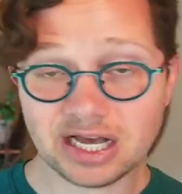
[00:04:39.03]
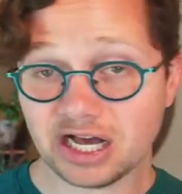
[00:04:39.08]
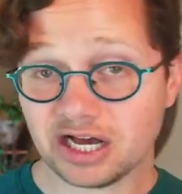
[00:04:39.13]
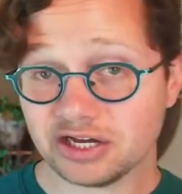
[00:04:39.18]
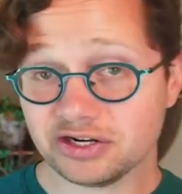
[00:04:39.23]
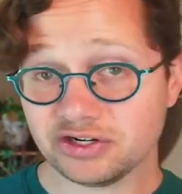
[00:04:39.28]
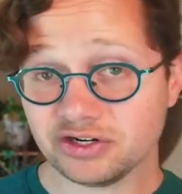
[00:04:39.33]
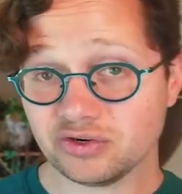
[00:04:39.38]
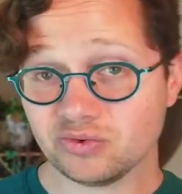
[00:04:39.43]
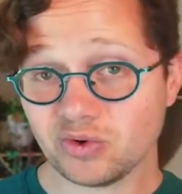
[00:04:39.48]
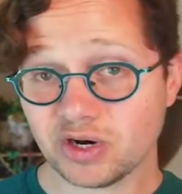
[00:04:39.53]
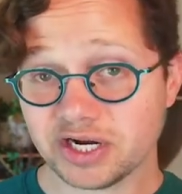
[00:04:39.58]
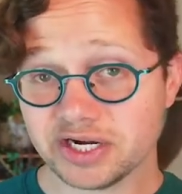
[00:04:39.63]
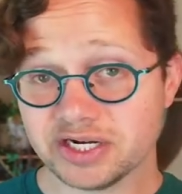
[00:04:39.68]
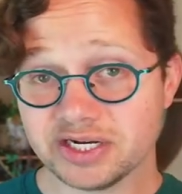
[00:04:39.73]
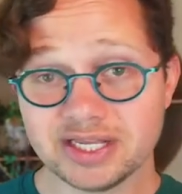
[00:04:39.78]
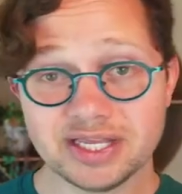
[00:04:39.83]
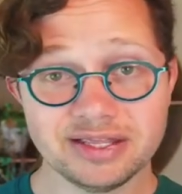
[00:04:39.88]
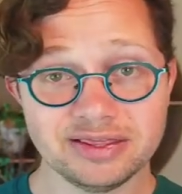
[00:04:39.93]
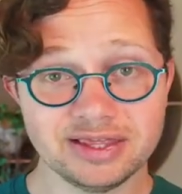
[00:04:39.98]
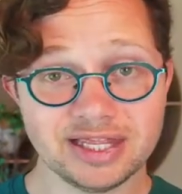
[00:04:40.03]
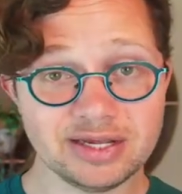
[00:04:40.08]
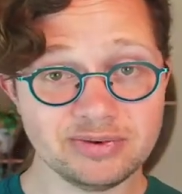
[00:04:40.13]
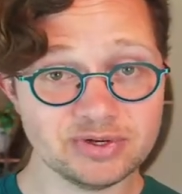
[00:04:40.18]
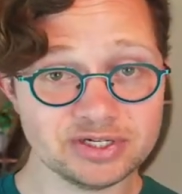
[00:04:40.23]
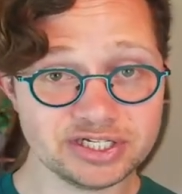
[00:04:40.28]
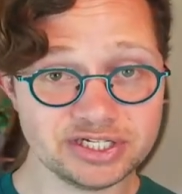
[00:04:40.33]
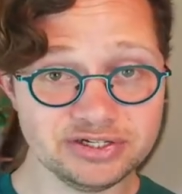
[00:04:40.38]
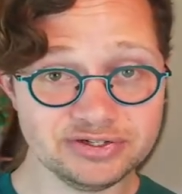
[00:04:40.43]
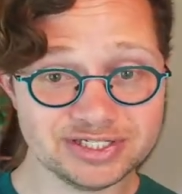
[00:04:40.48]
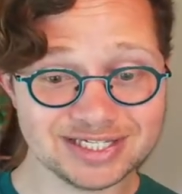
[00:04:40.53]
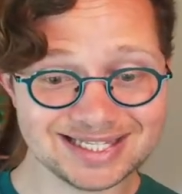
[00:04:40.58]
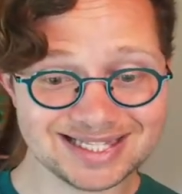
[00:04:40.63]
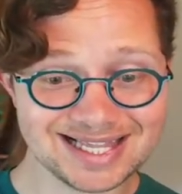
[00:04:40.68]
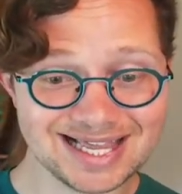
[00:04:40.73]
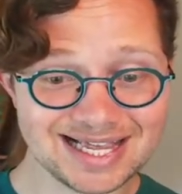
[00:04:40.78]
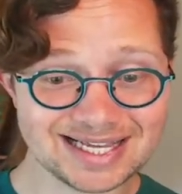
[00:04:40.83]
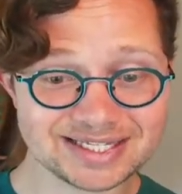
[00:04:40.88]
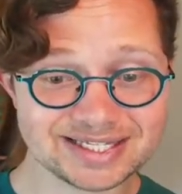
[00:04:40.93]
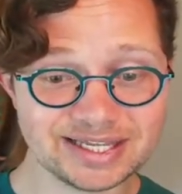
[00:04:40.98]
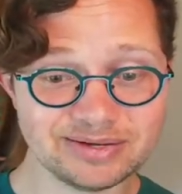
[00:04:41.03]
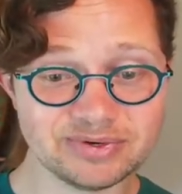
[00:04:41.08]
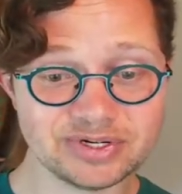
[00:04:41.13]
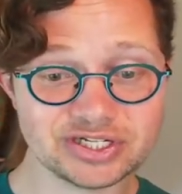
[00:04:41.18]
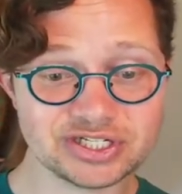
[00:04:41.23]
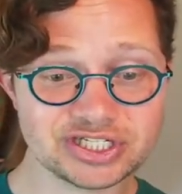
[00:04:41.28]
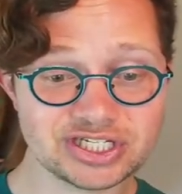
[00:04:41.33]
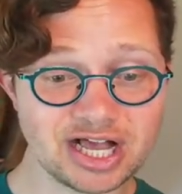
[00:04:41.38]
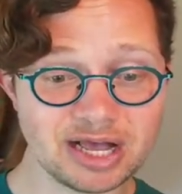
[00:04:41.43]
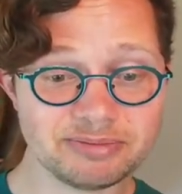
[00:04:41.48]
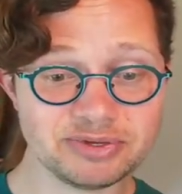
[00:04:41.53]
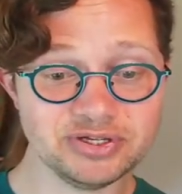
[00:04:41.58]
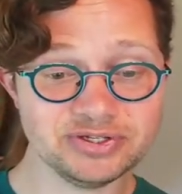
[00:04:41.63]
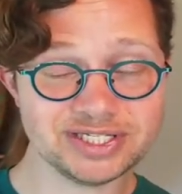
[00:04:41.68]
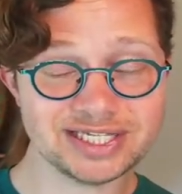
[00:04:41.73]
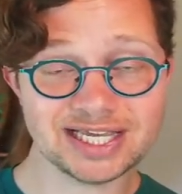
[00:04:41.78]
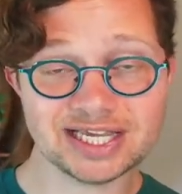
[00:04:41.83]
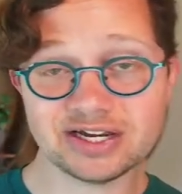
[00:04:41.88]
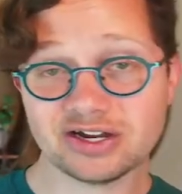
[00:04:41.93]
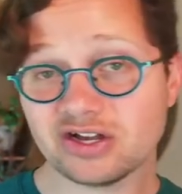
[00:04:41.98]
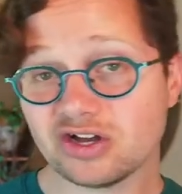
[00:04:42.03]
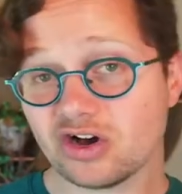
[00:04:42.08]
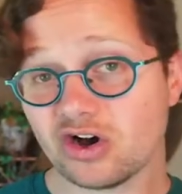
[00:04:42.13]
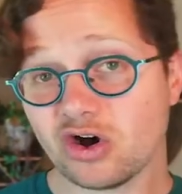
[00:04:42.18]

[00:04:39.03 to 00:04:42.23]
Under 1, they want to use it less. They want to stop using it.